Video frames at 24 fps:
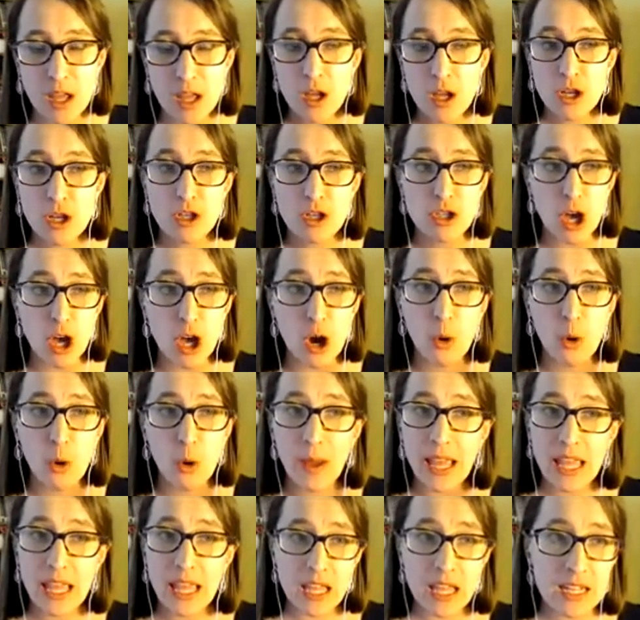So
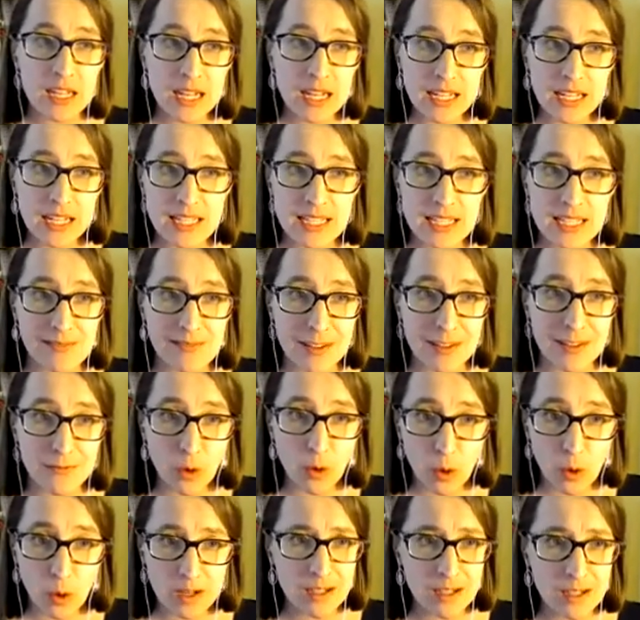in
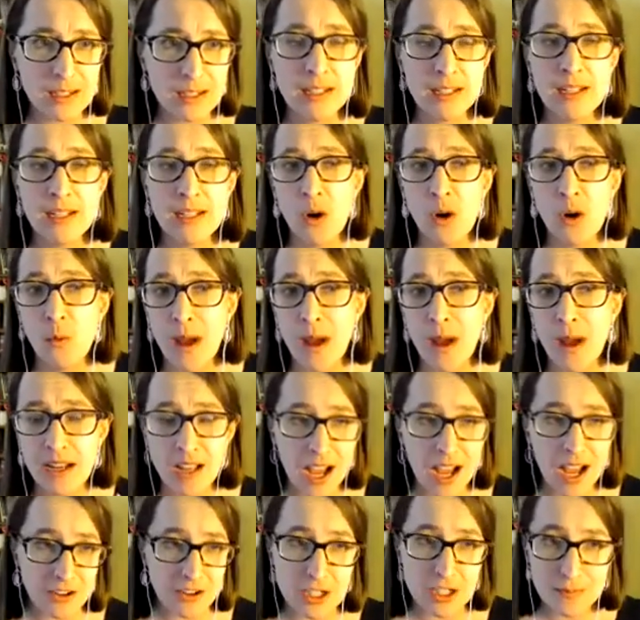1974, when
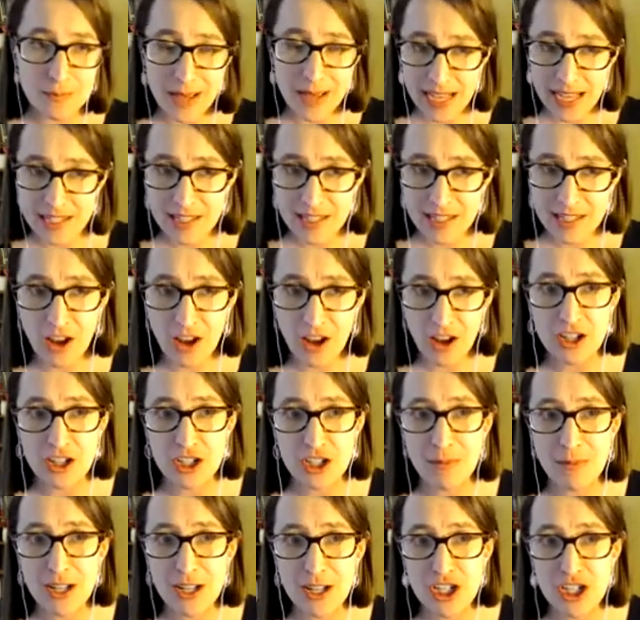Congress passed the Congressional
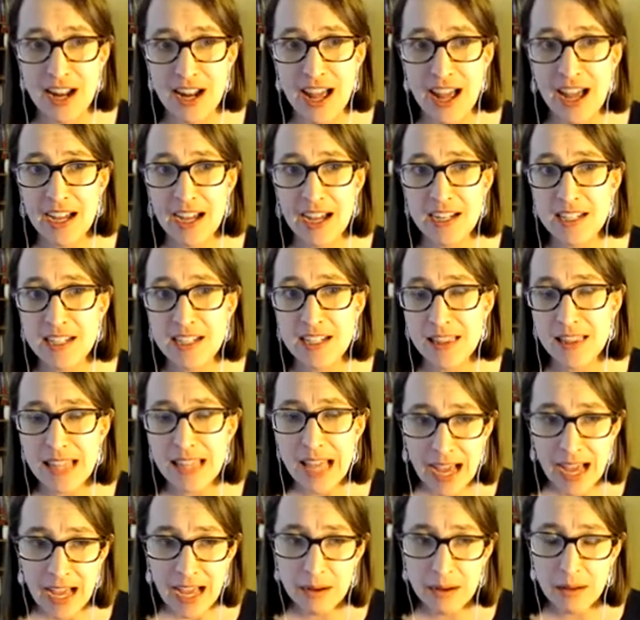Budget Act,
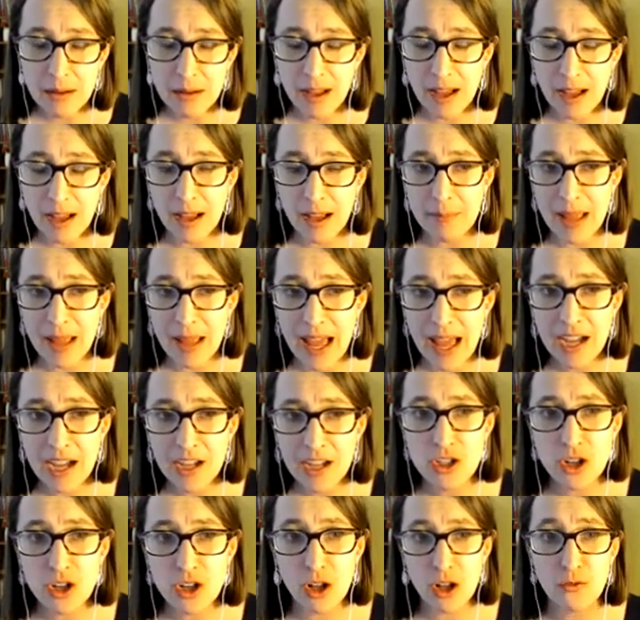that um, act
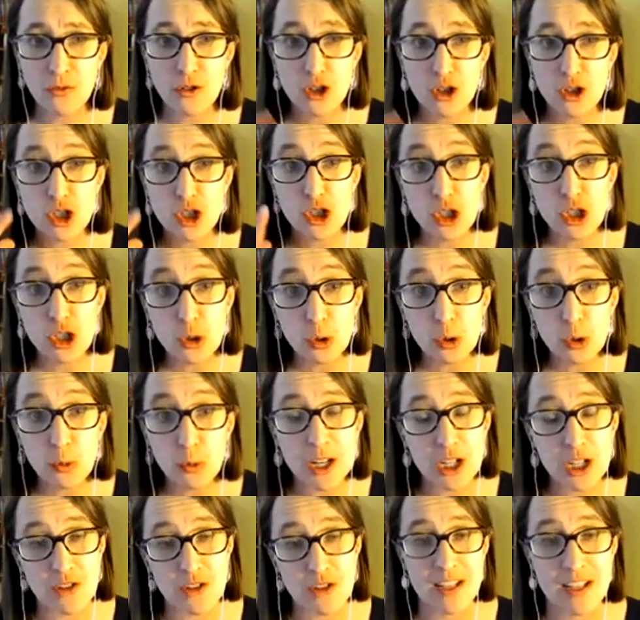called for two
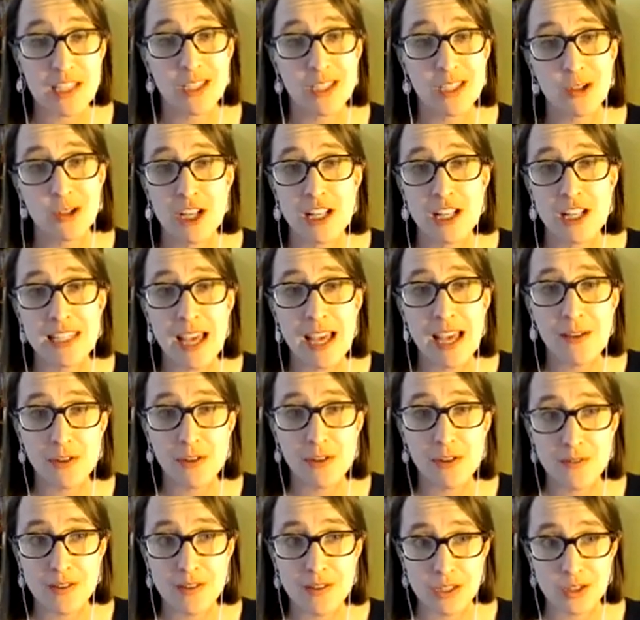budget resolutions every
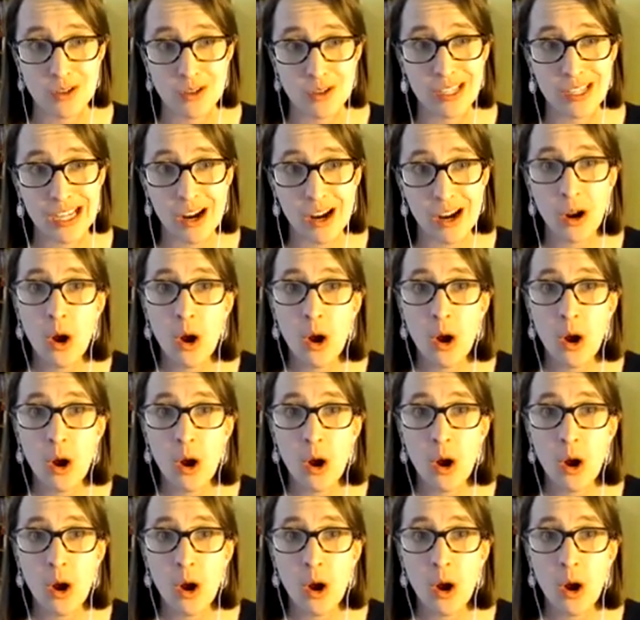fiscal year.